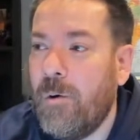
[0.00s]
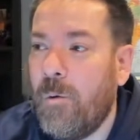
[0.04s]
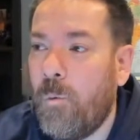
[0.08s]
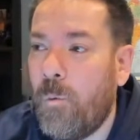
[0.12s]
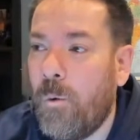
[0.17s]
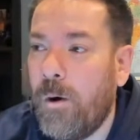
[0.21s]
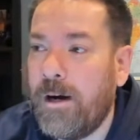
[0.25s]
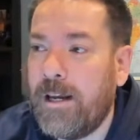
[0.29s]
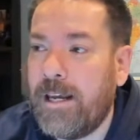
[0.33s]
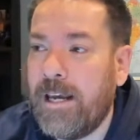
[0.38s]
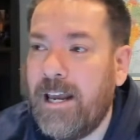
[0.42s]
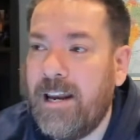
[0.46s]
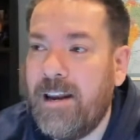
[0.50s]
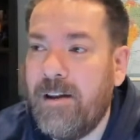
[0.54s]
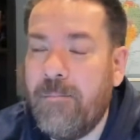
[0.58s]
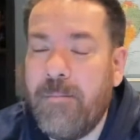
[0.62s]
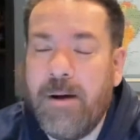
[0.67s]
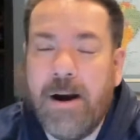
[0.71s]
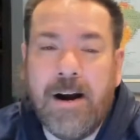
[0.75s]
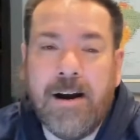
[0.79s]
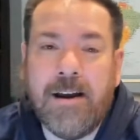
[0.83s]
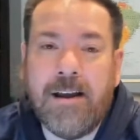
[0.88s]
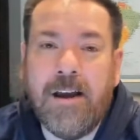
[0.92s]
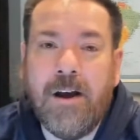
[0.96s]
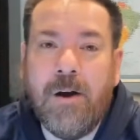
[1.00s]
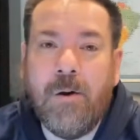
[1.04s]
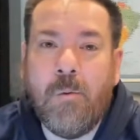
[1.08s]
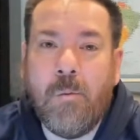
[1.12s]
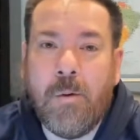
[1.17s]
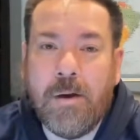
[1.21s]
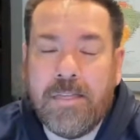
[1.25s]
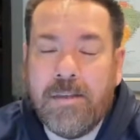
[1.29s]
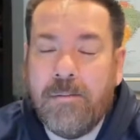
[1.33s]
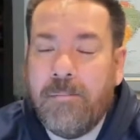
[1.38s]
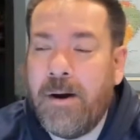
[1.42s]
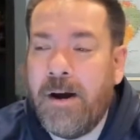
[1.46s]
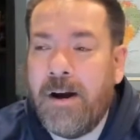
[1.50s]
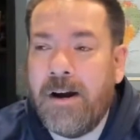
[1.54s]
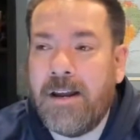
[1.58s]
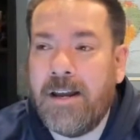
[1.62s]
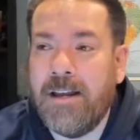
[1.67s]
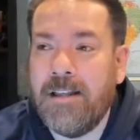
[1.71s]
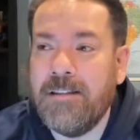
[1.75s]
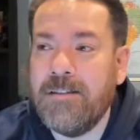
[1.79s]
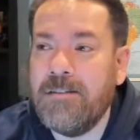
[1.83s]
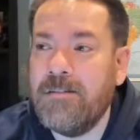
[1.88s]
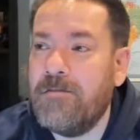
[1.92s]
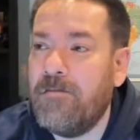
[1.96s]
work in America with
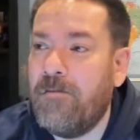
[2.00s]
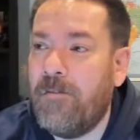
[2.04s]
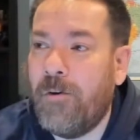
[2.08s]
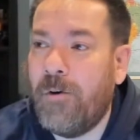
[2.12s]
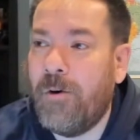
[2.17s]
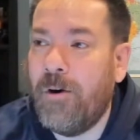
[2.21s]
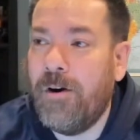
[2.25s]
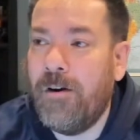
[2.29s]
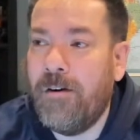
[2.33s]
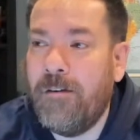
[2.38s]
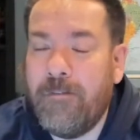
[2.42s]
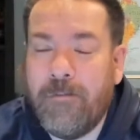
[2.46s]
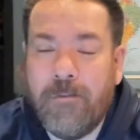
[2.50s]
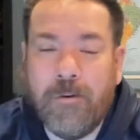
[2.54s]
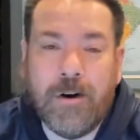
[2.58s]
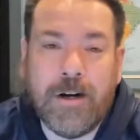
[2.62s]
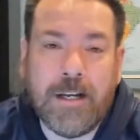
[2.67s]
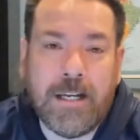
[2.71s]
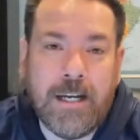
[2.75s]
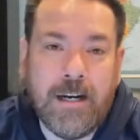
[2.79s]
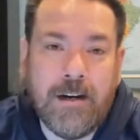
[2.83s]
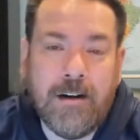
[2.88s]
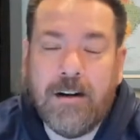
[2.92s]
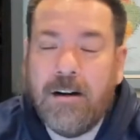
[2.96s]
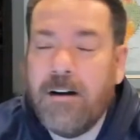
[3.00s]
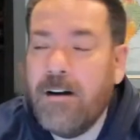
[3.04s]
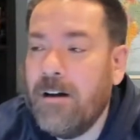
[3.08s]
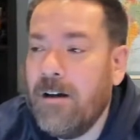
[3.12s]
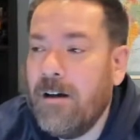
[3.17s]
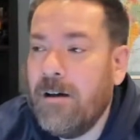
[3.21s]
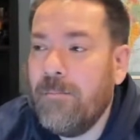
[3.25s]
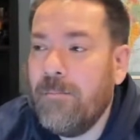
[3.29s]
Americans for a year,